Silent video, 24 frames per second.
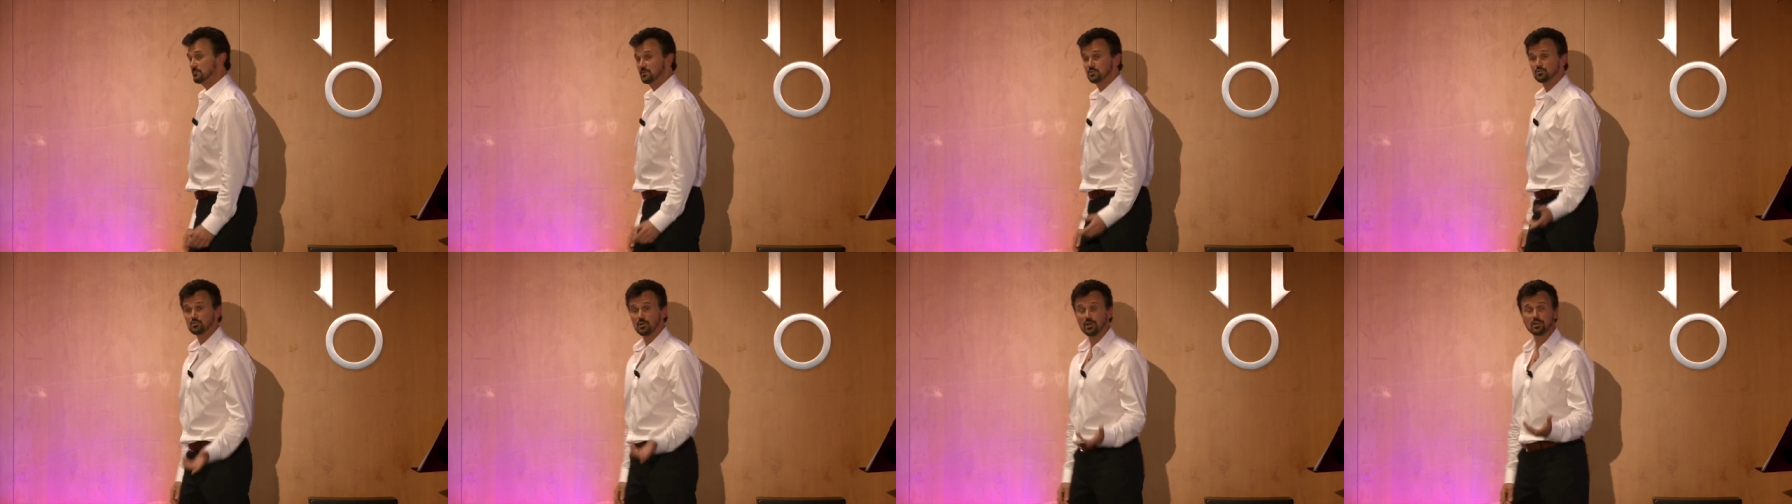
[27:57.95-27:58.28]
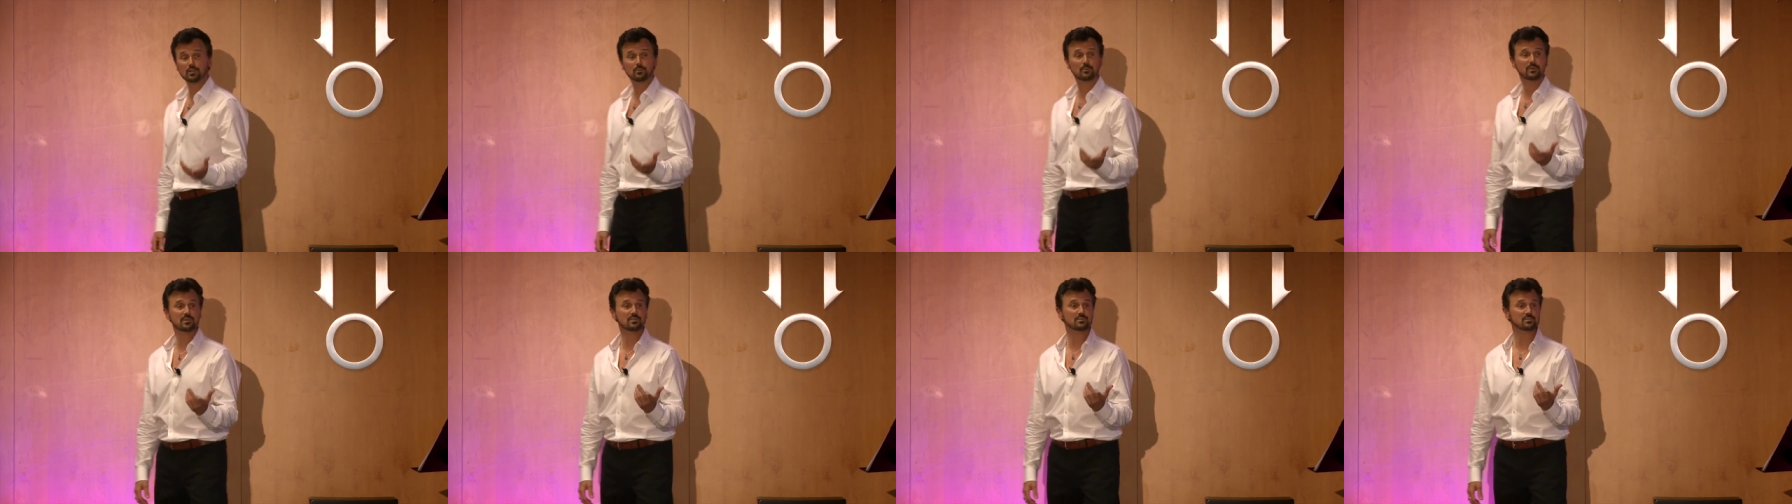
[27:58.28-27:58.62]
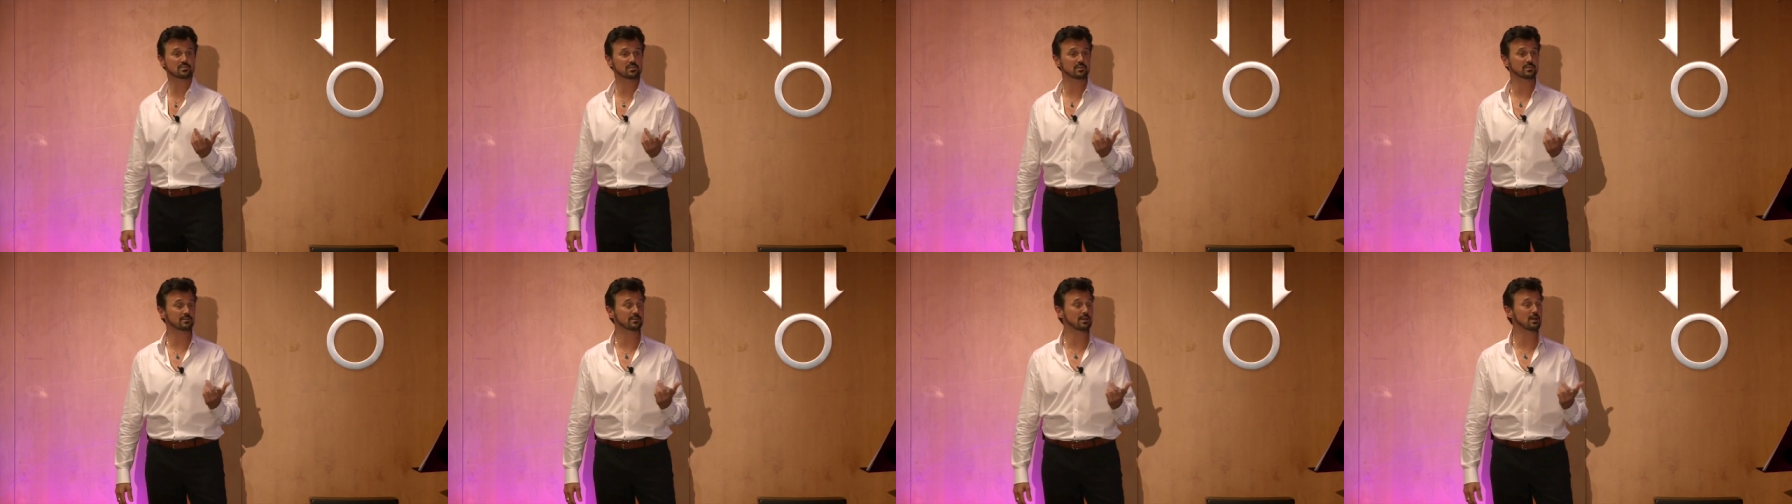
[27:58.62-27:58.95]
Strong to be in
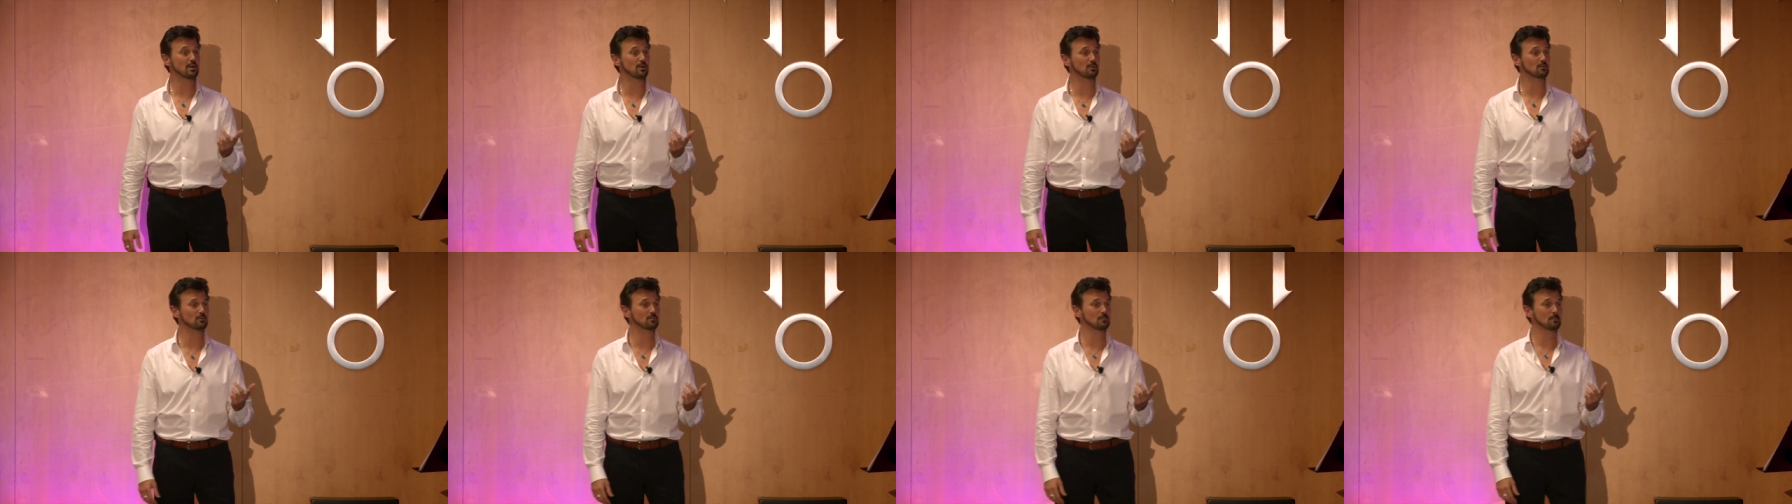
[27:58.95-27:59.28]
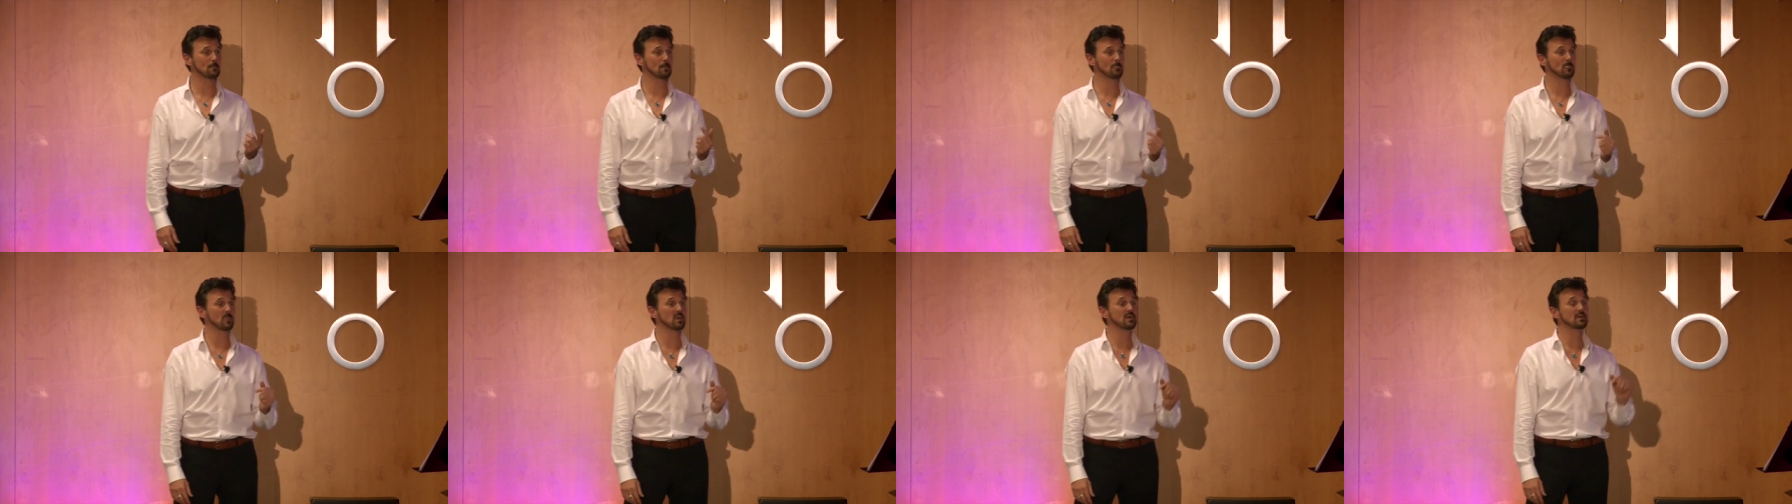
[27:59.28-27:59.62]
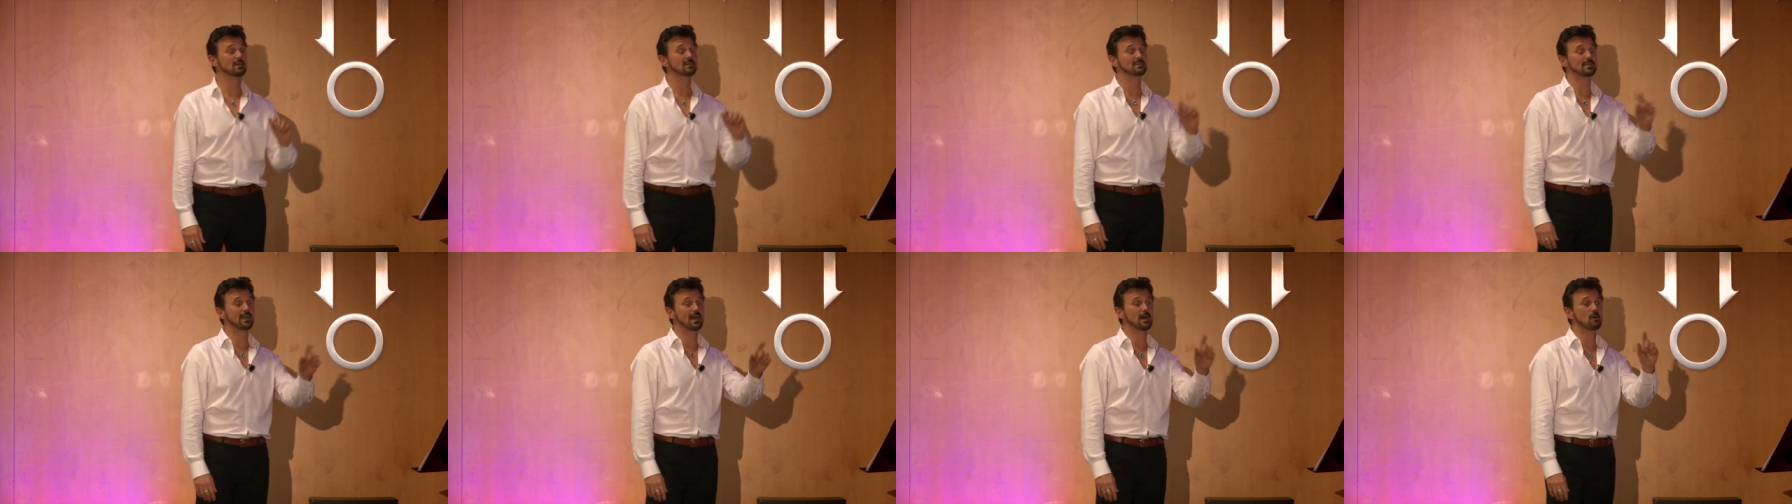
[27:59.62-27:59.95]
CNO.
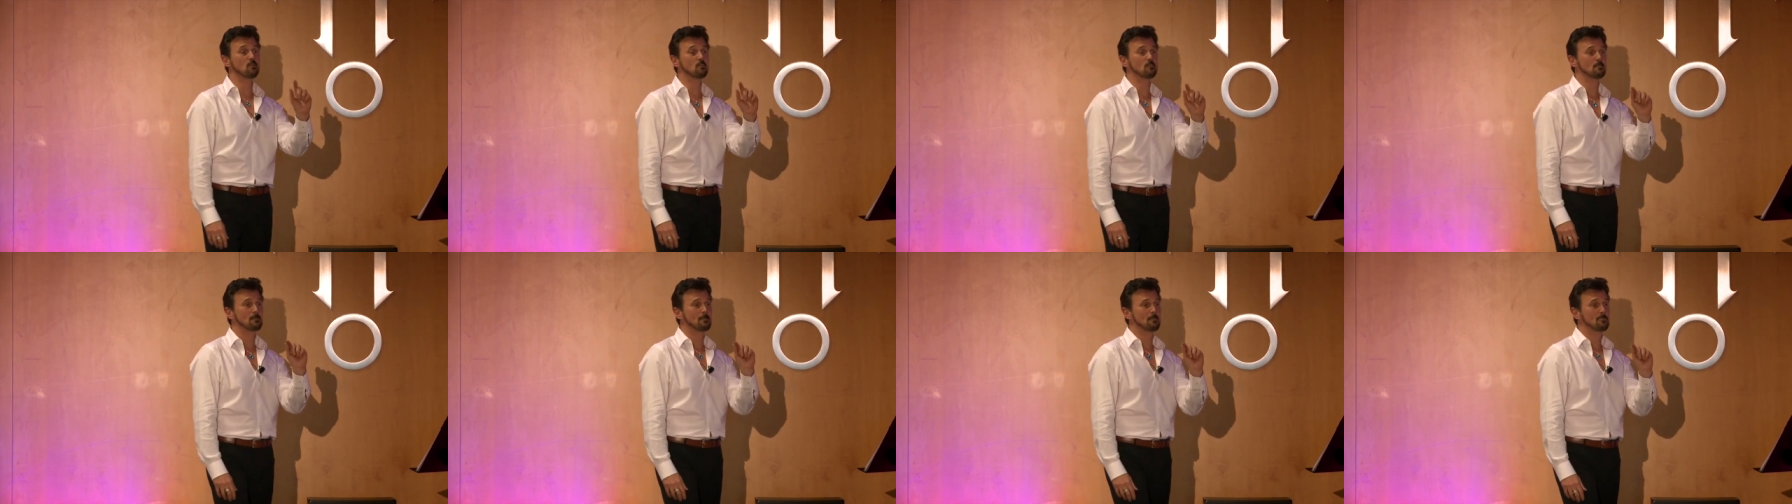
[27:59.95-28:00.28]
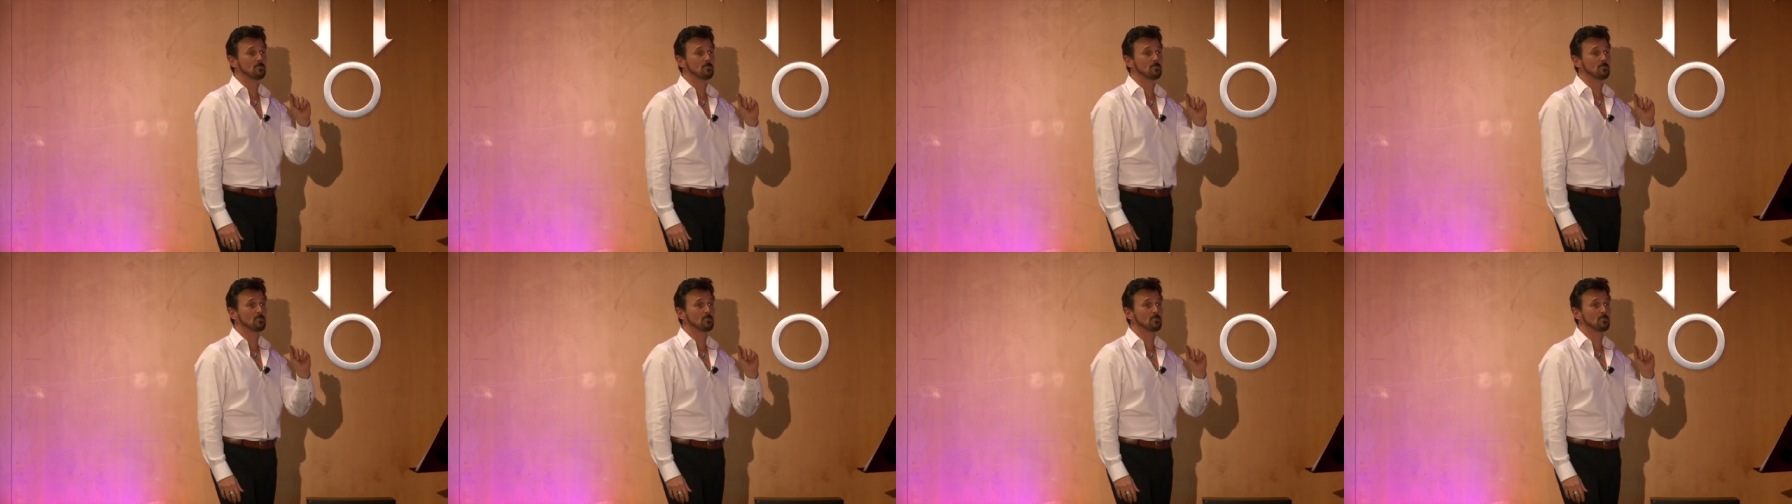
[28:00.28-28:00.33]
Now,